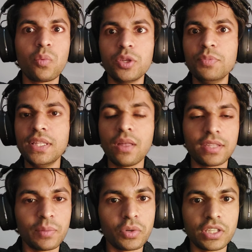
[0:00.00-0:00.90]
would be
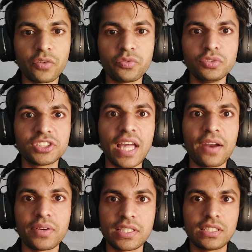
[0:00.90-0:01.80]
nothing more than a fool's
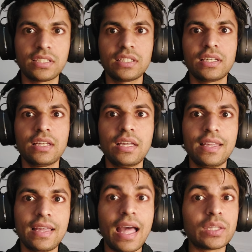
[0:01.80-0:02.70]
errand.
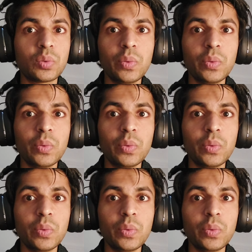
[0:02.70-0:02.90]
And